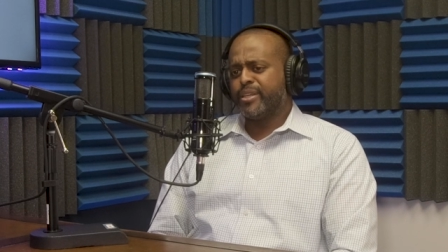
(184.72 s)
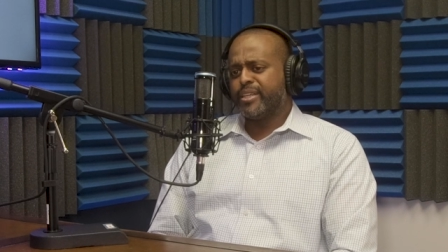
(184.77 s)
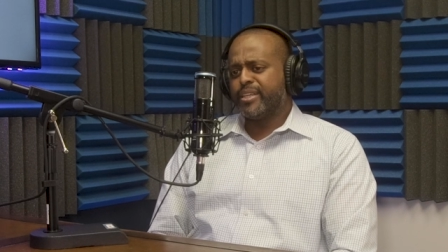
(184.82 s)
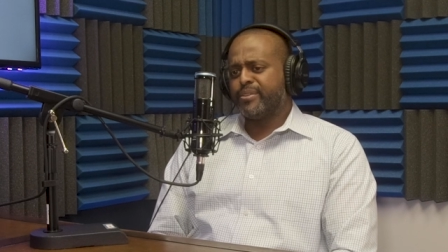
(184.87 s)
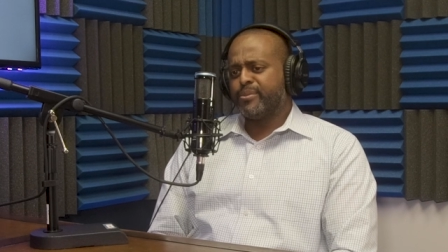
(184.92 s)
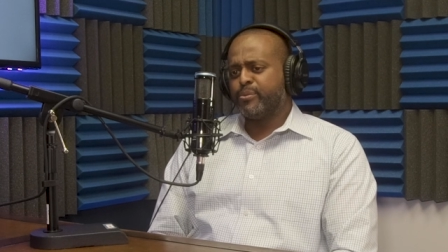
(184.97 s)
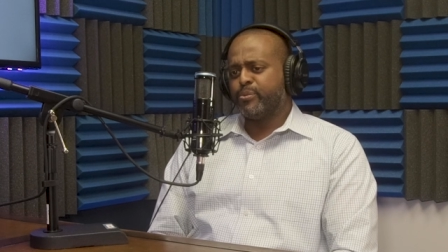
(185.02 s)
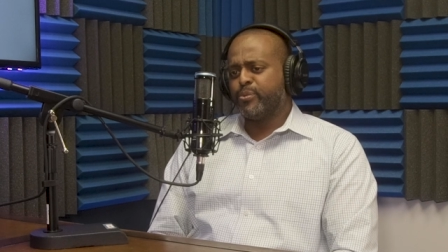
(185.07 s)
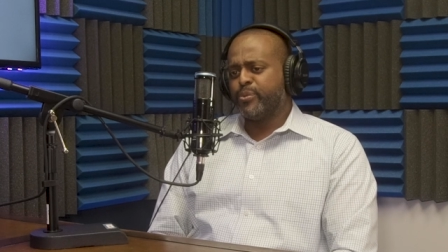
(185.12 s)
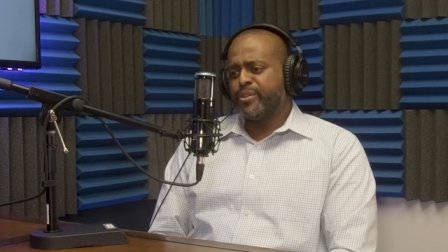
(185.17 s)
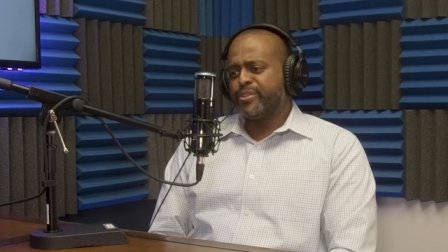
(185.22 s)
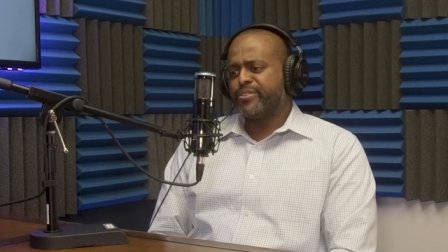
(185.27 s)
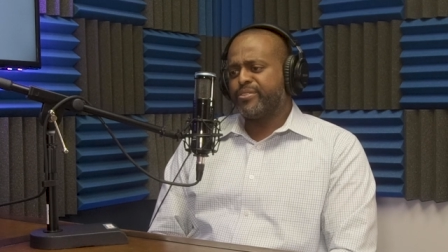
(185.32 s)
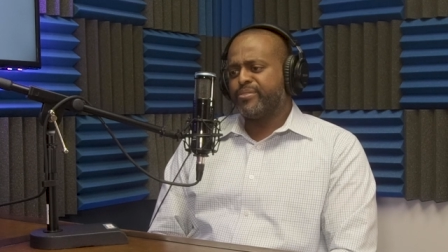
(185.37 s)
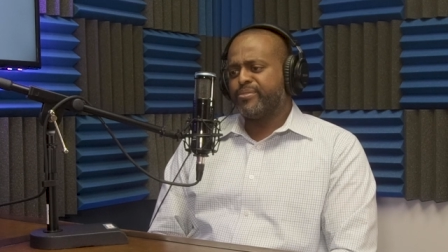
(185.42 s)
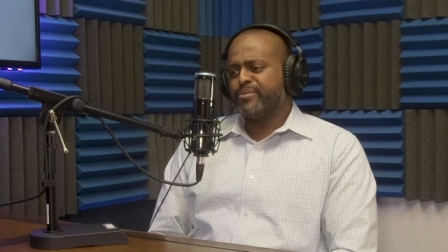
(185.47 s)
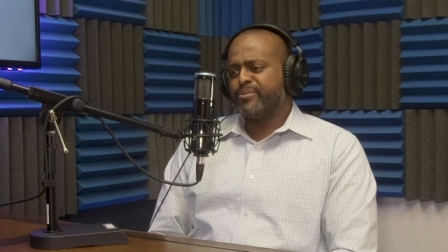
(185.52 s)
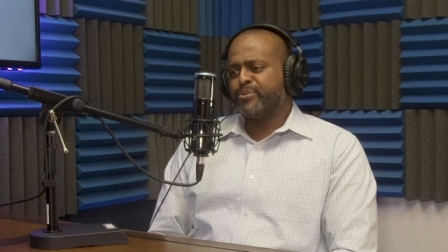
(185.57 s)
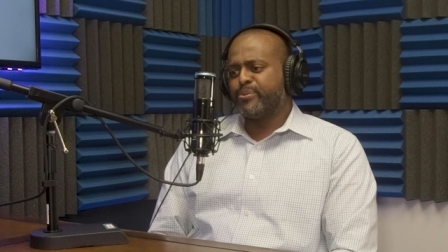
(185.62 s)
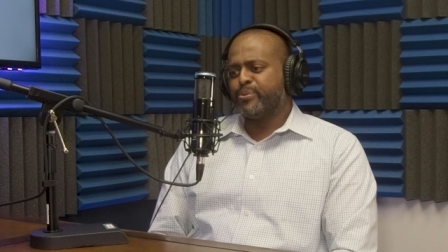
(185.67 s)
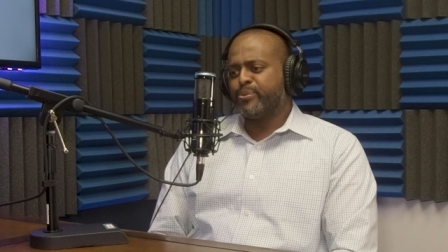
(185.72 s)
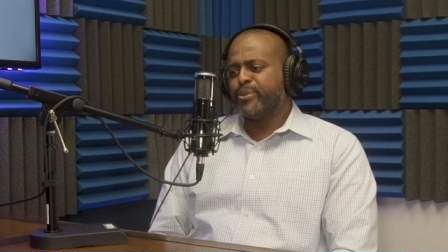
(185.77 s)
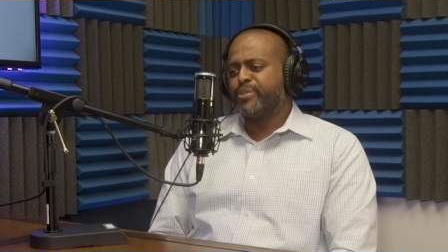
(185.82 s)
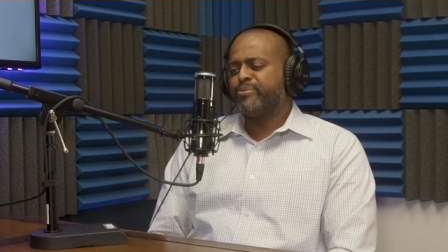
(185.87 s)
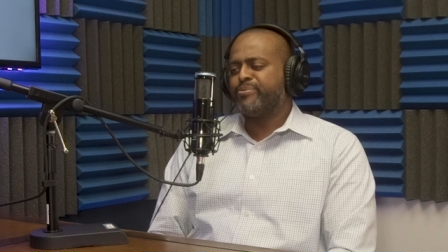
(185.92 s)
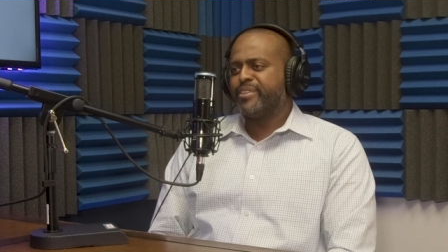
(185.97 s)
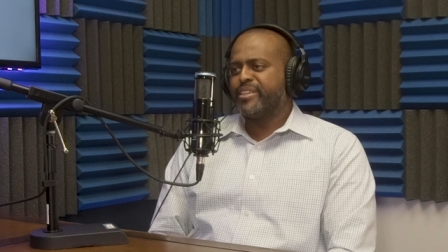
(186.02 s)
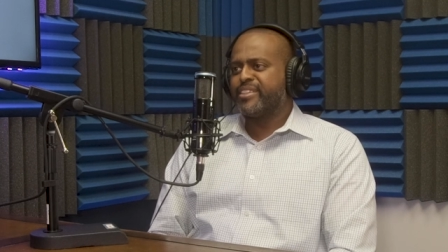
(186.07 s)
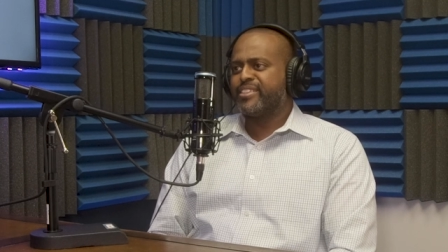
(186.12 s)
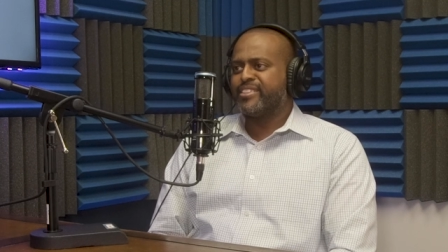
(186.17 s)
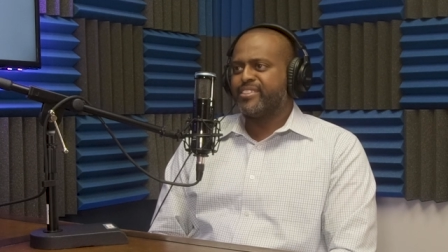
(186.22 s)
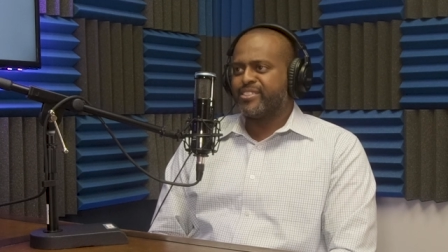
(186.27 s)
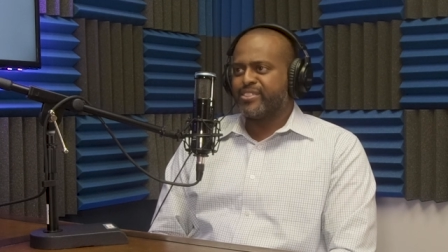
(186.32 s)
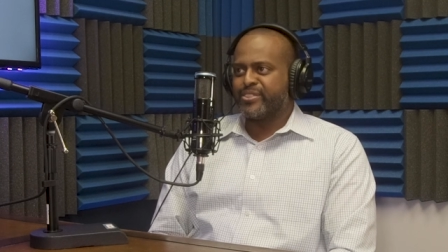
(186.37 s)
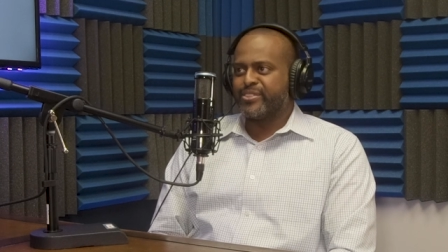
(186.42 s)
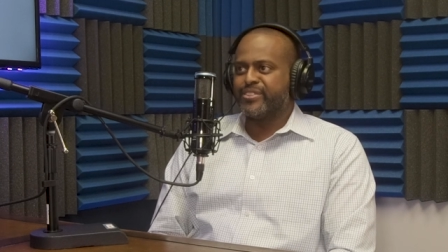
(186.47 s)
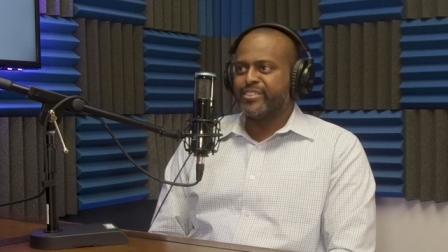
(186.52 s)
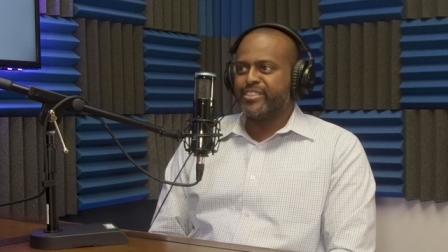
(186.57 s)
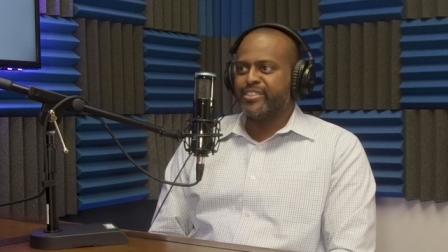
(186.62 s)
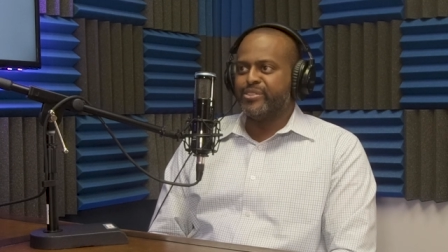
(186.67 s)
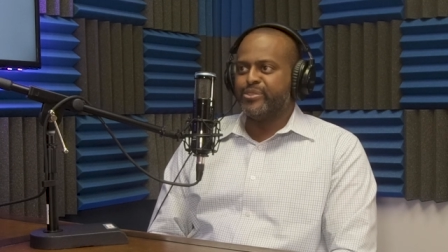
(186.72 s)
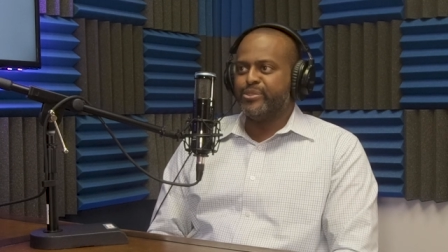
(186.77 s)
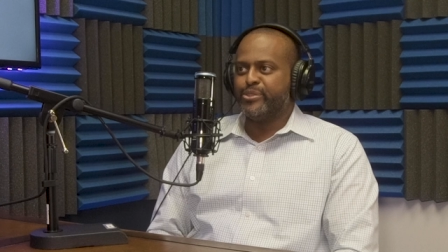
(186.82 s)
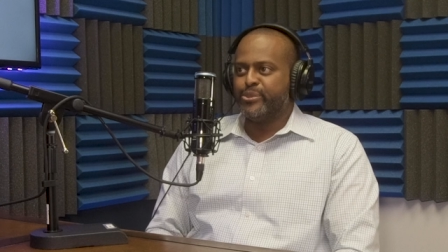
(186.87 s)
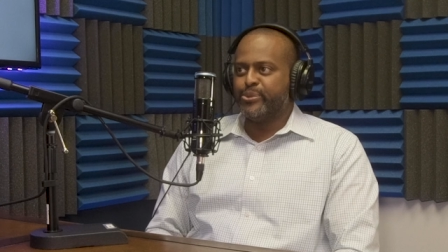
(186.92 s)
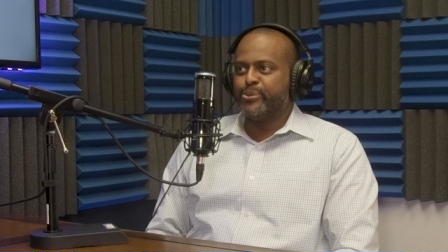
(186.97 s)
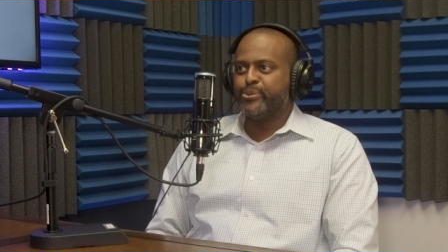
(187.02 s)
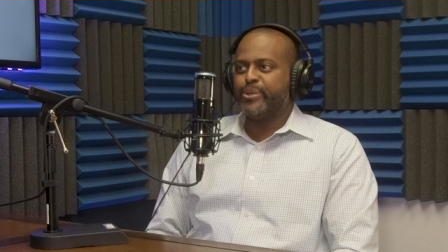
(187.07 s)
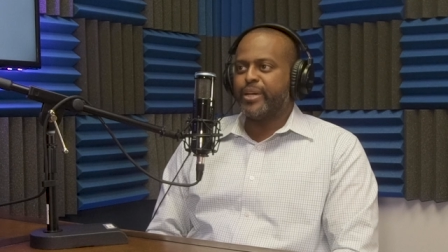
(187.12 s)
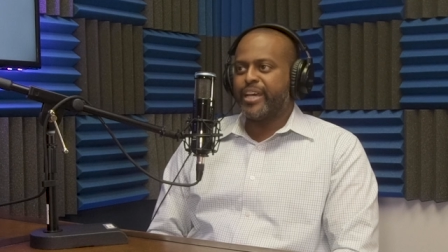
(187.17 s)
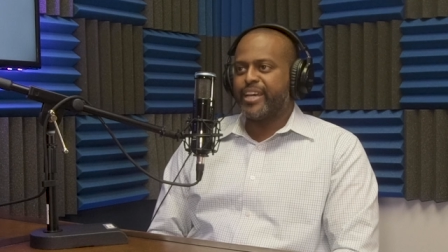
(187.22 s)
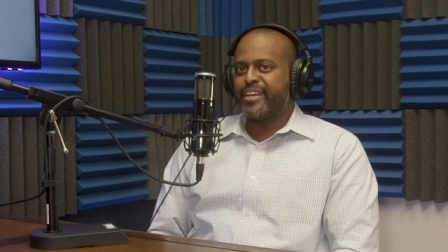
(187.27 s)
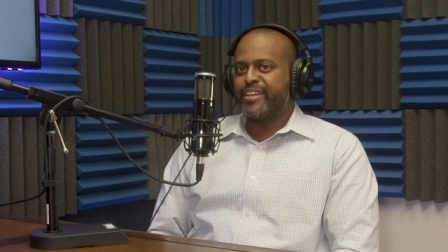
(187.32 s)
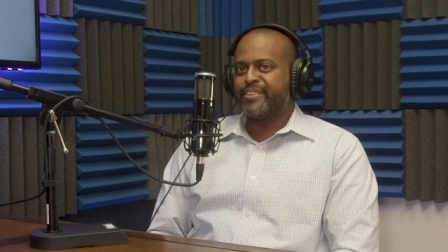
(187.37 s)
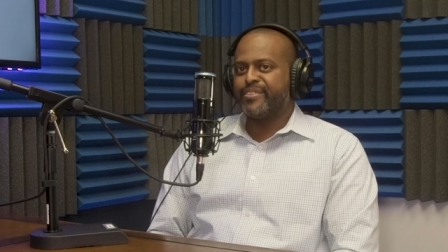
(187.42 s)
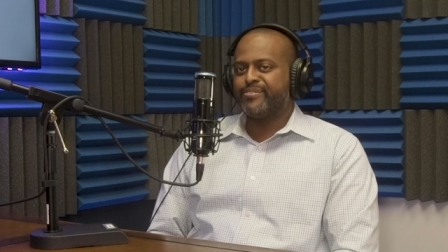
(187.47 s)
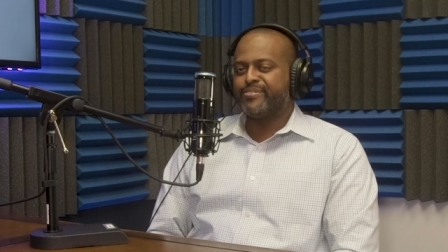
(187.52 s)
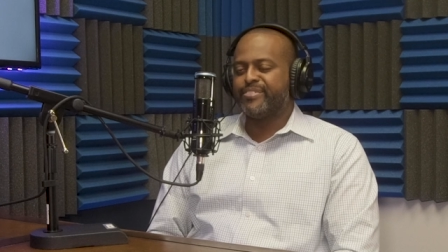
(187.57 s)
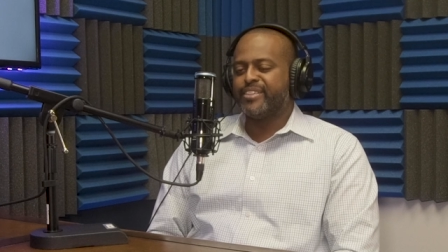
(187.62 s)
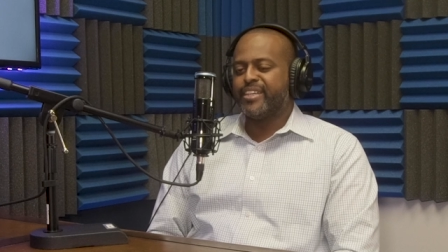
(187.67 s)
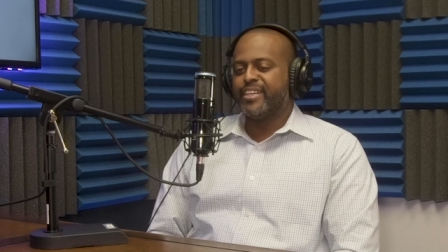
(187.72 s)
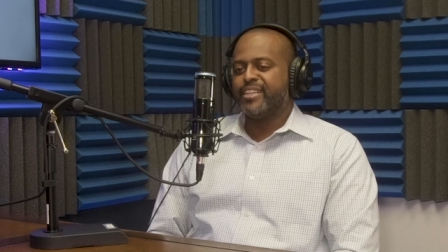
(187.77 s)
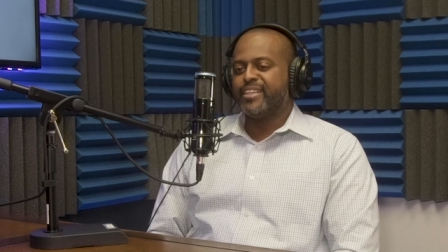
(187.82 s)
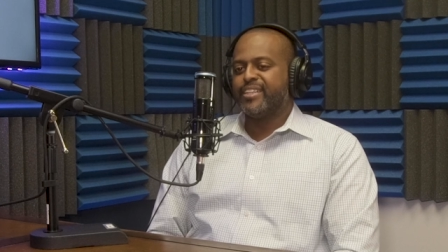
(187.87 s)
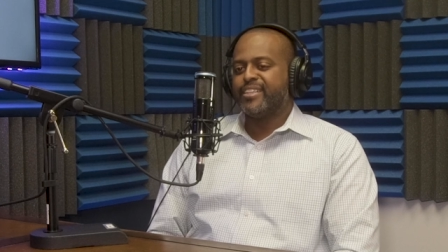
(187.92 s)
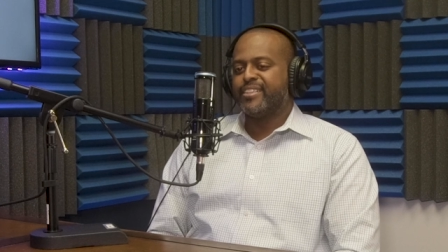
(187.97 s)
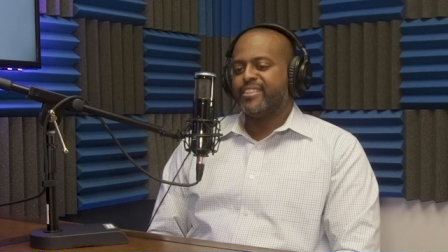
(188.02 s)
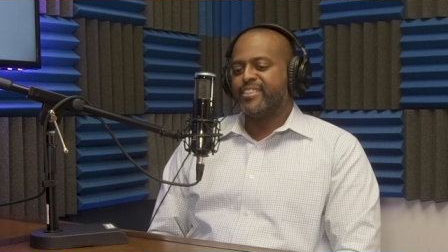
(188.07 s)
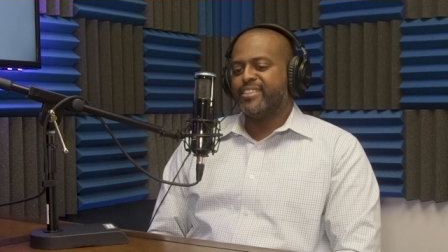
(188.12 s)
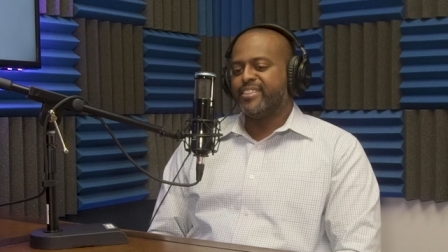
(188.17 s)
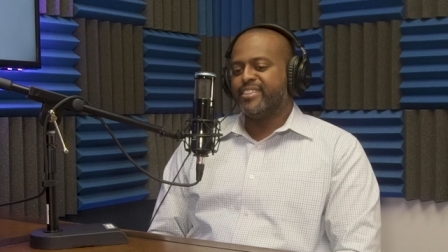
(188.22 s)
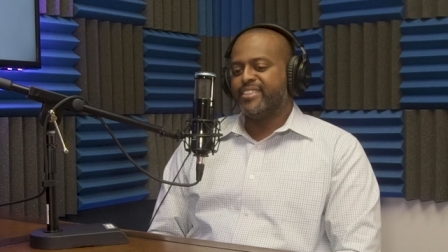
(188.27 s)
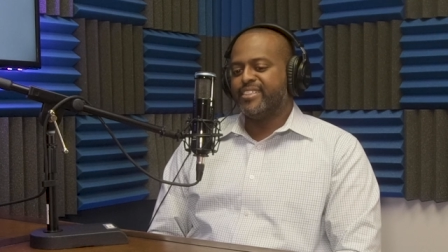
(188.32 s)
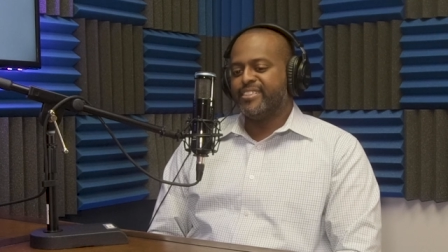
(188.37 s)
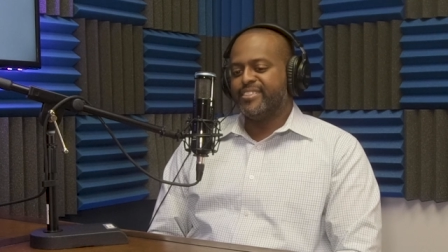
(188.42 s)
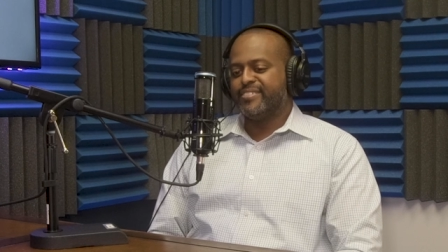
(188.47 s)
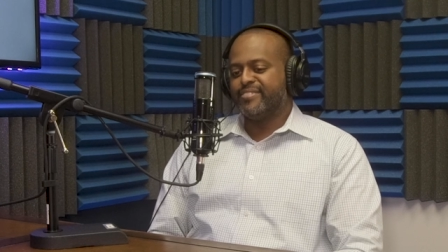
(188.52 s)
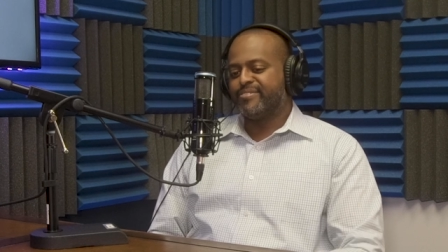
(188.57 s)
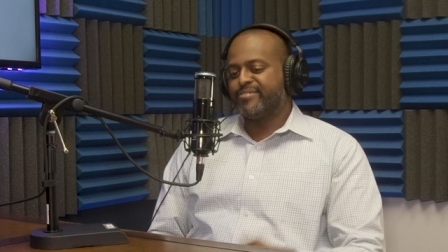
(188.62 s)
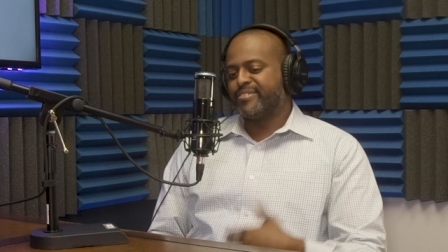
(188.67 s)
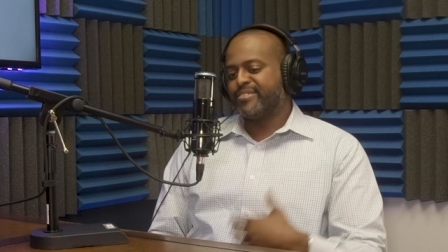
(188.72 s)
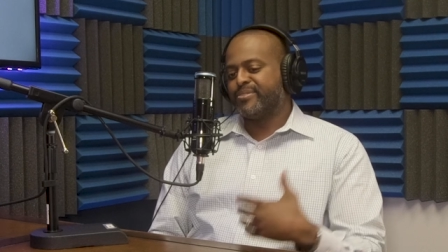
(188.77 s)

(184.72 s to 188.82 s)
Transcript: with with being an attorney, you do have the